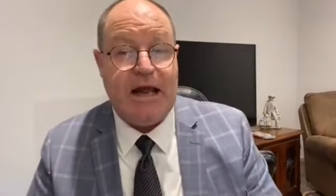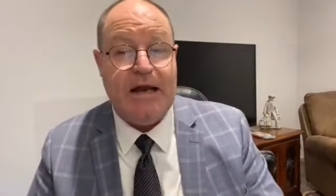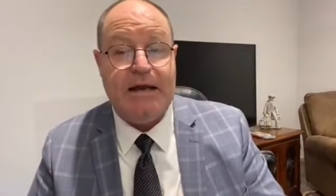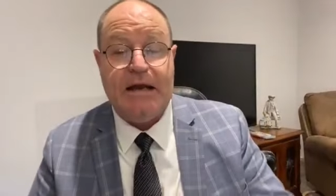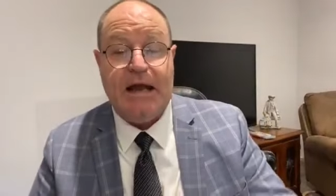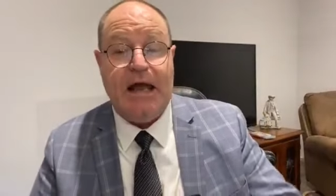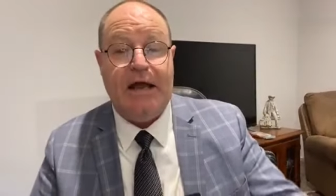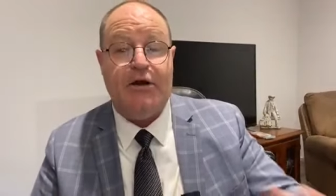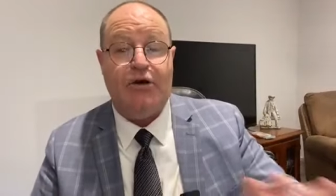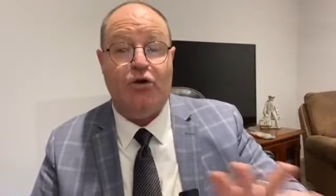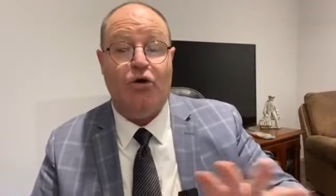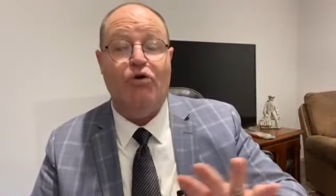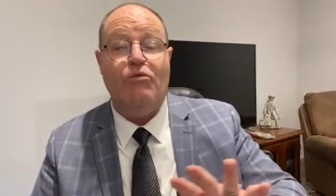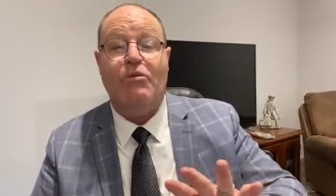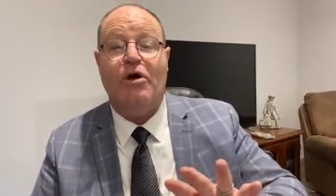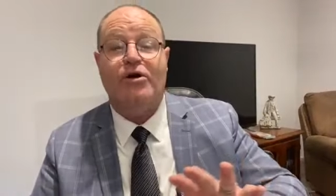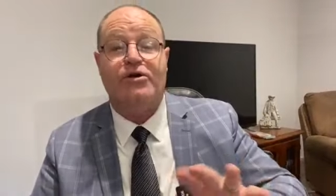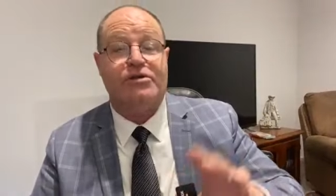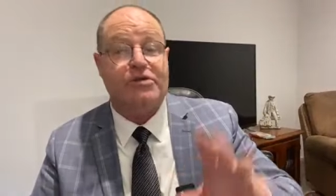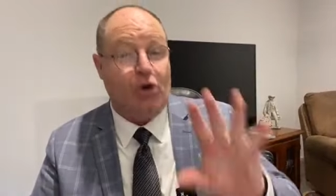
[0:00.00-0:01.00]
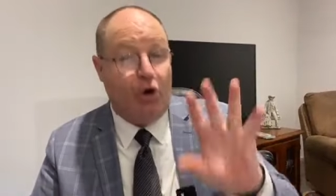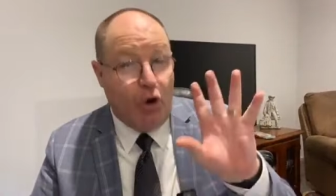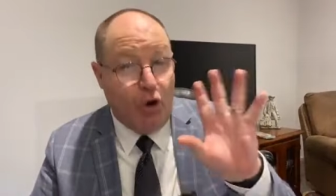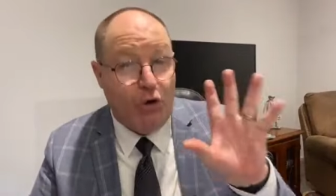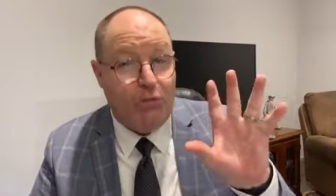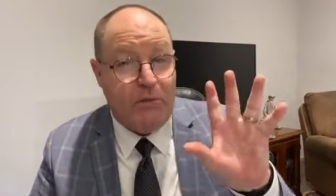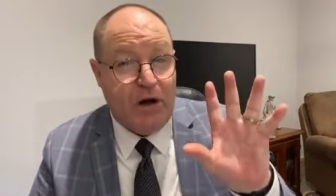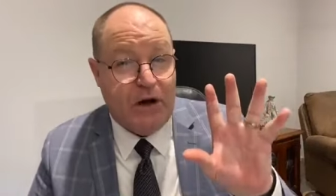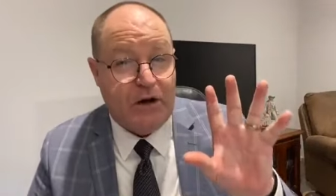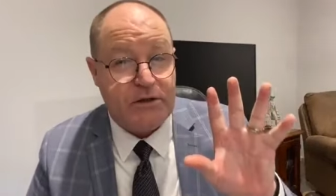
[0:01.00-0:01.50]
And, and it almost,
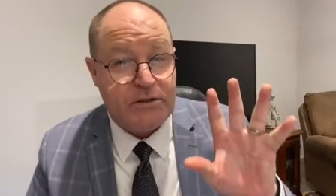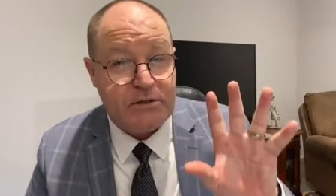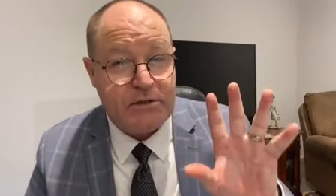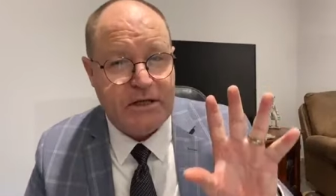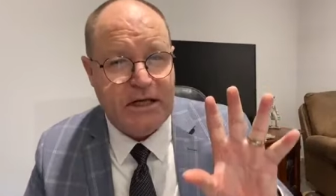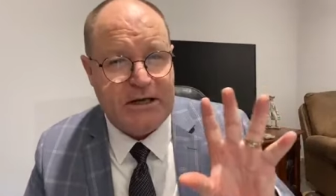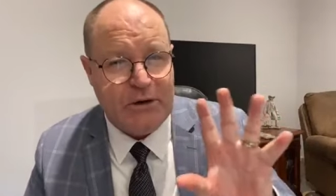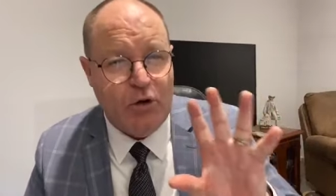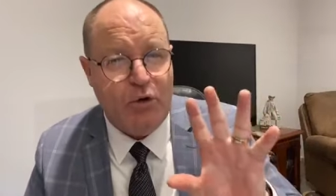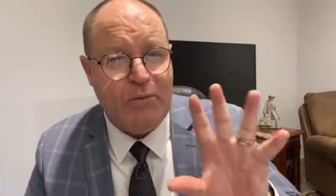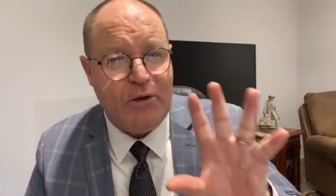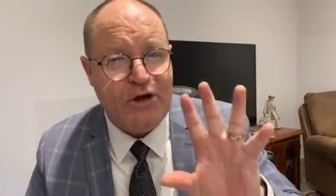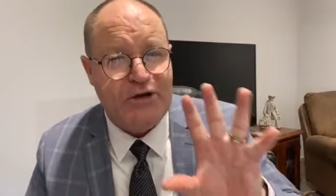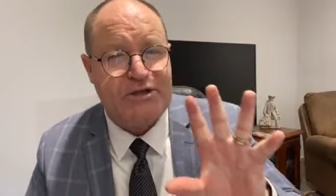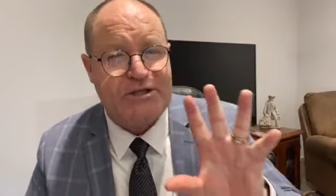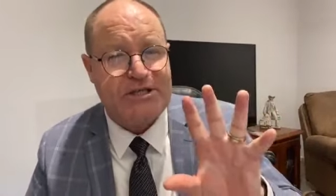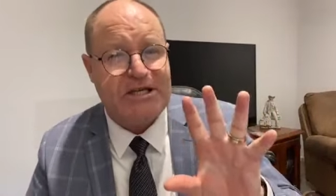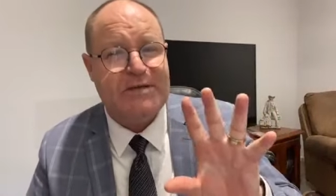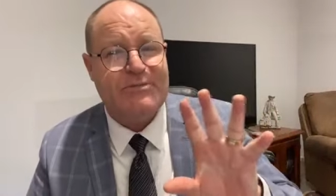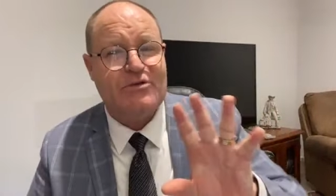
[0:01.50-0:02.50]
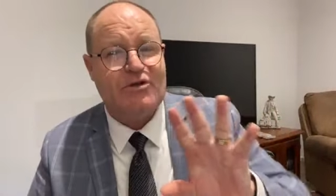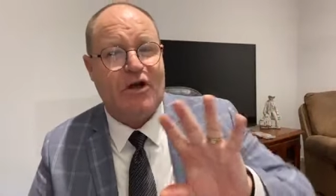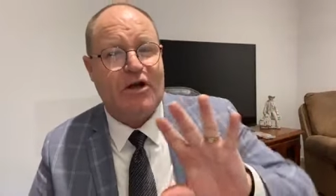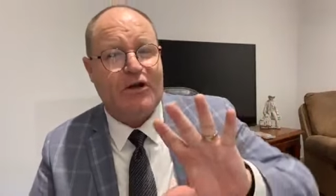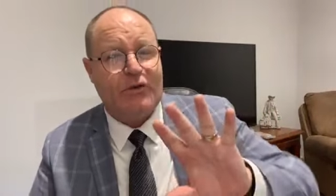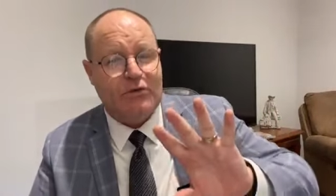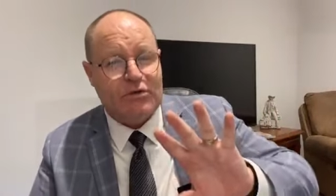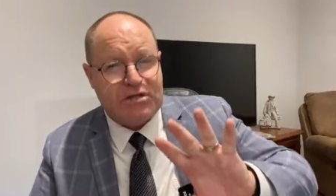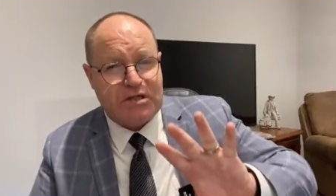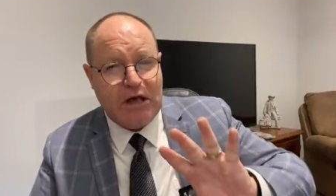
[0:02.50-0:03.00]
almost, it almost seems
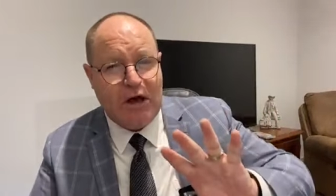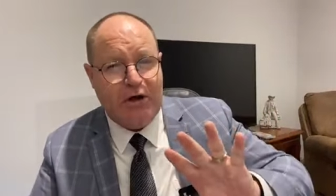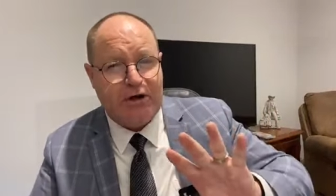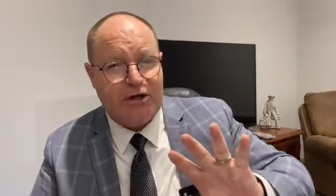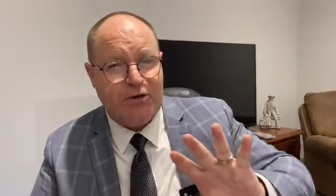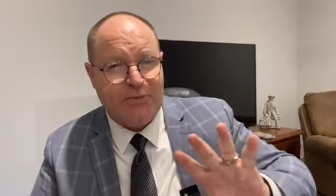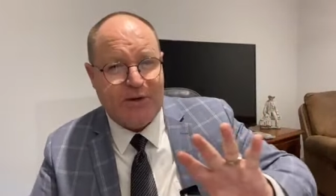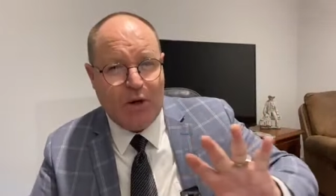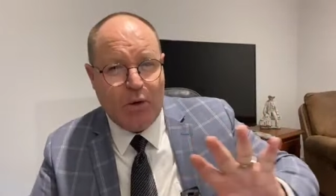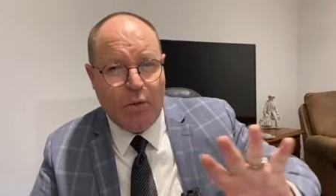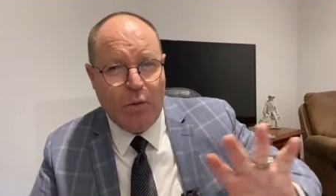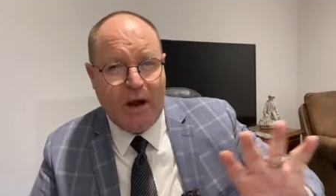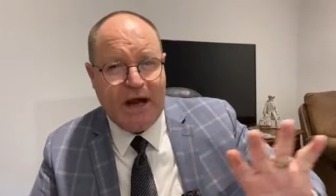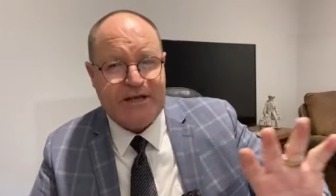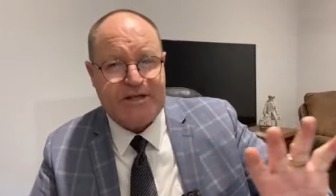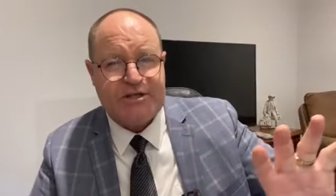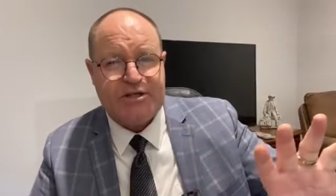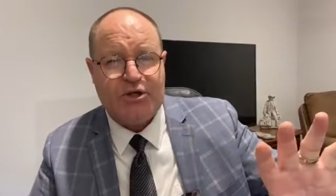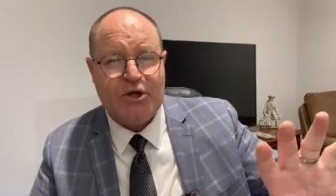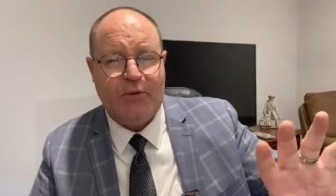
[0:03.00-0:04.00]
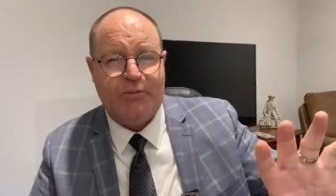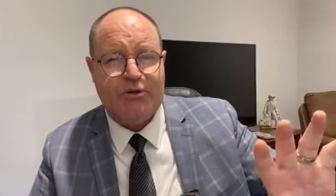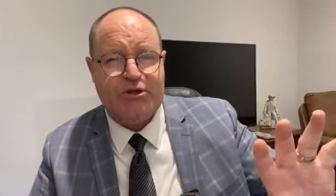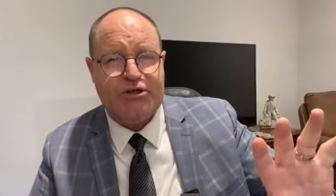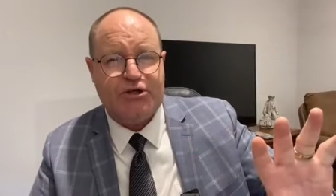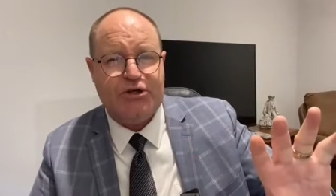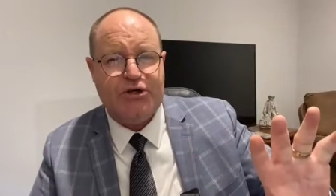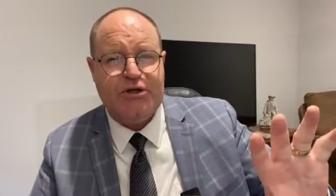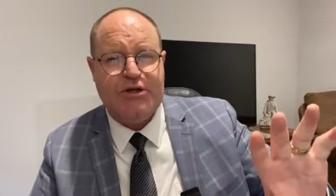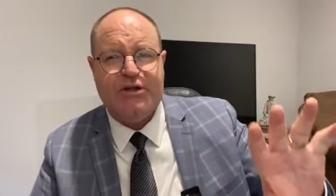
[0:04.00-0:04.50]
like it was going to be a wasted
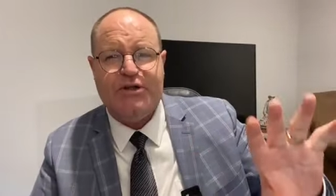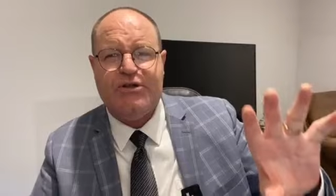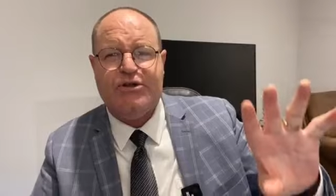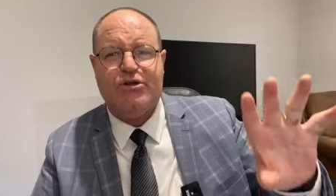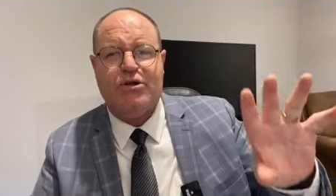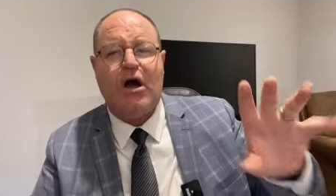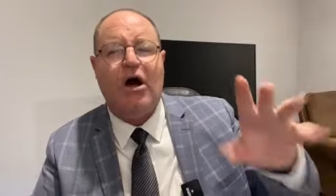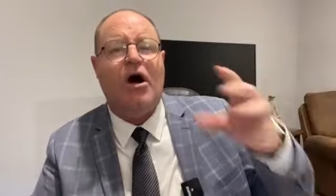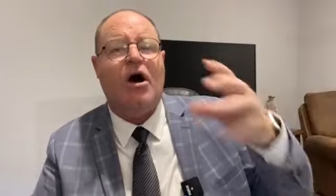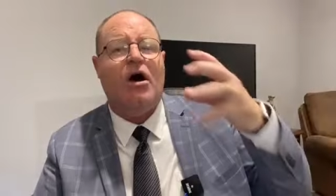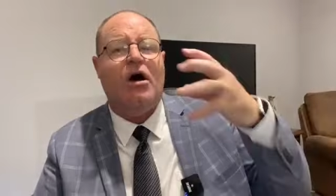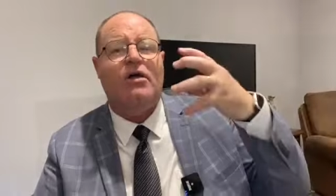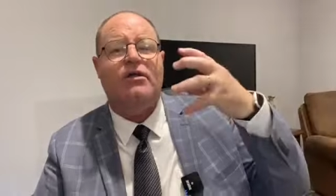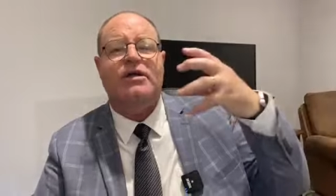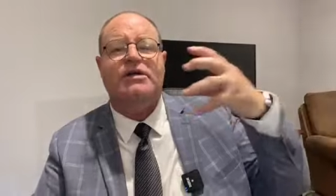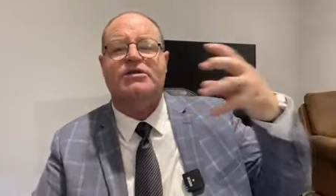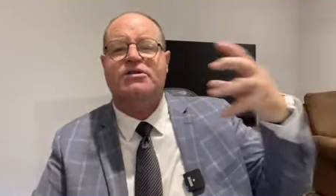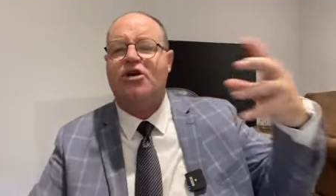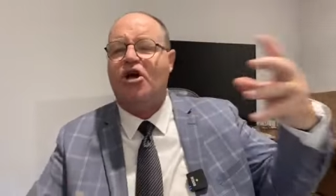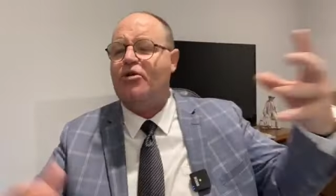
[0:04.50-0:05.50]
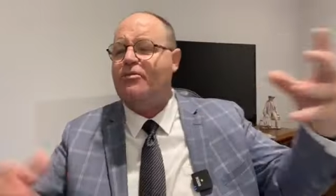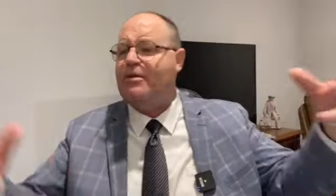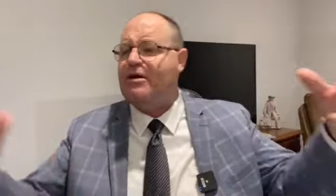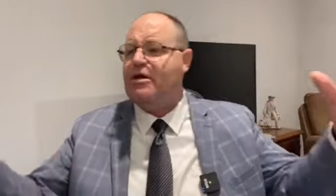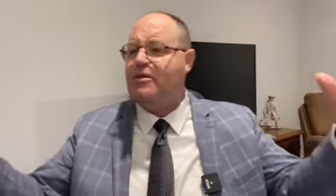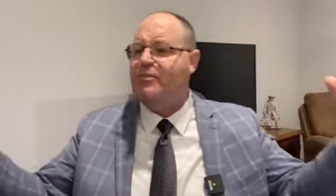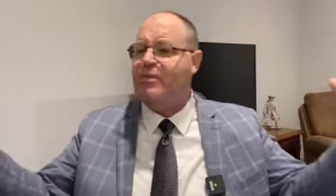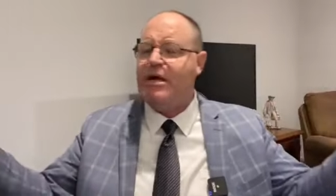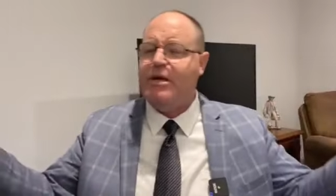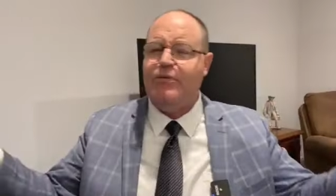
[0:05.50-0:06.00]
opportunity that just, oh, there's so
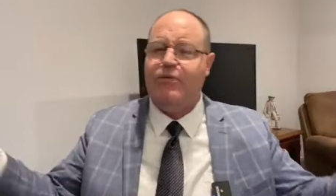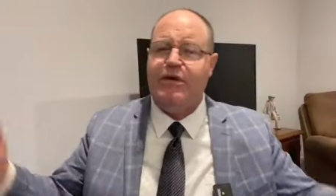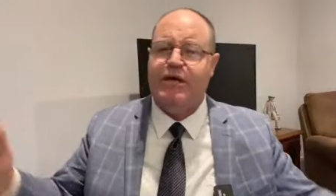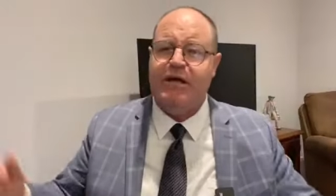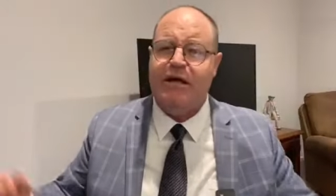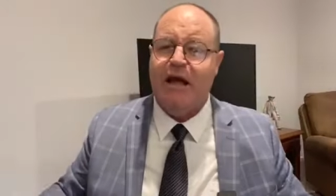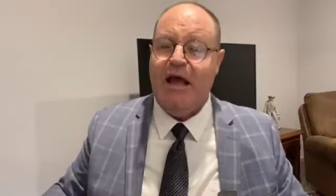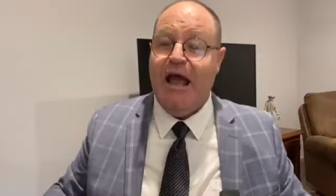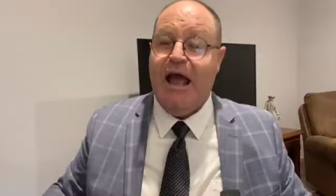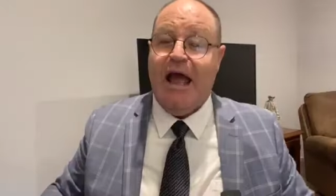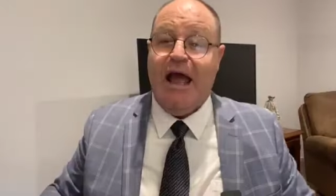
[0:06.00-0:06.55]
many people here.